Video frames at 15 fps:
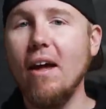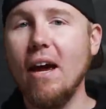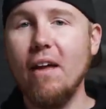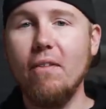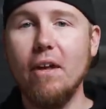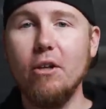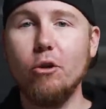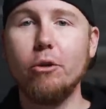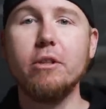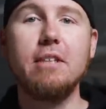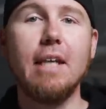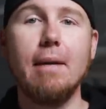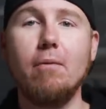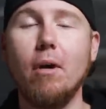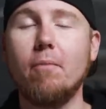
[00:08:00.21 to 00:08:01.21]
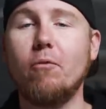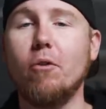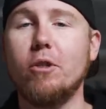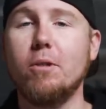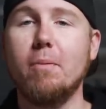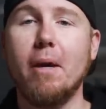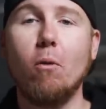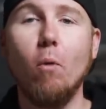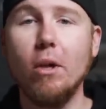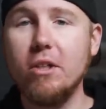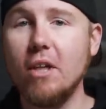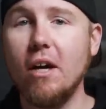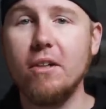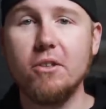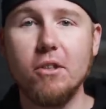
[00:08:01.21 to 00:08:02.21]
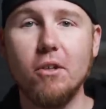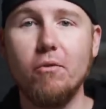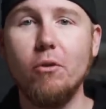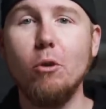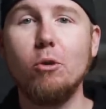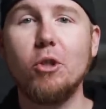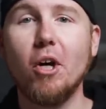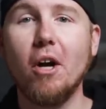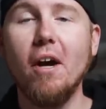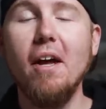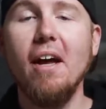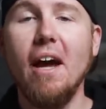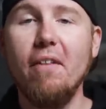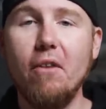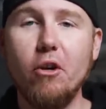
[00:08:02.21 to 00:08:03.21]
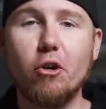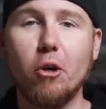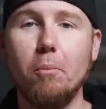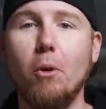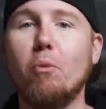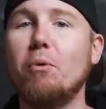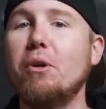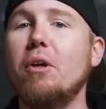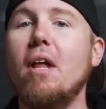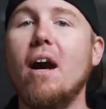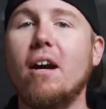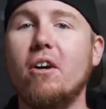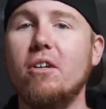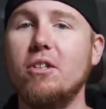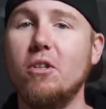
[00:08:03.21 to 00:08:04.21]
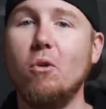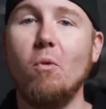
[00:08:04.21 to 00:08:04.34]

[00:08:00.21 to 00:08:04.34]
and then you can save up for some like one tons in the future, and then you're gonna put real lockers in